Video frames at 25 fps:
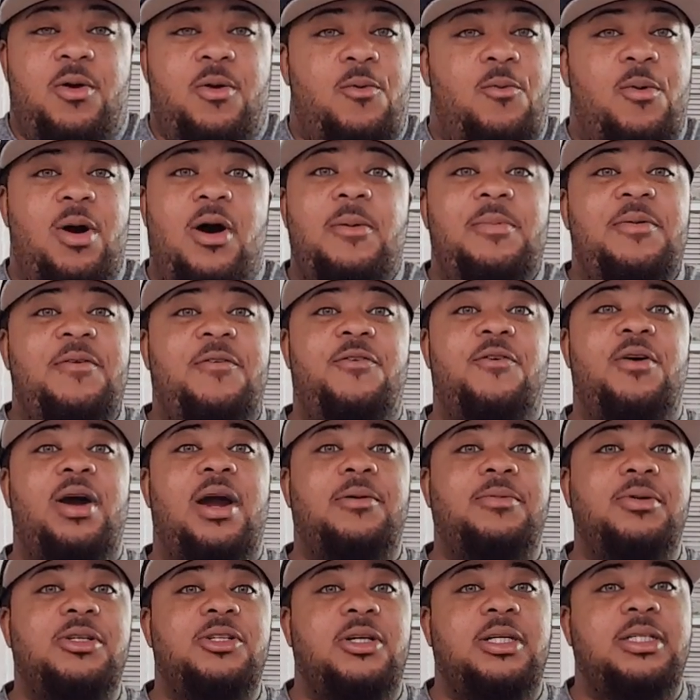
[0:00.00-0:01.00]
well before
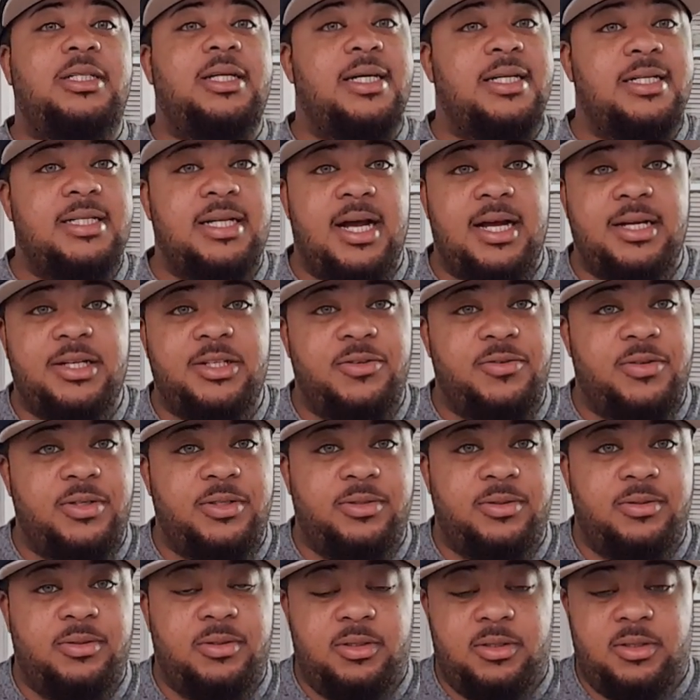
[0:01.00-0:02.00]
I was on testosterone.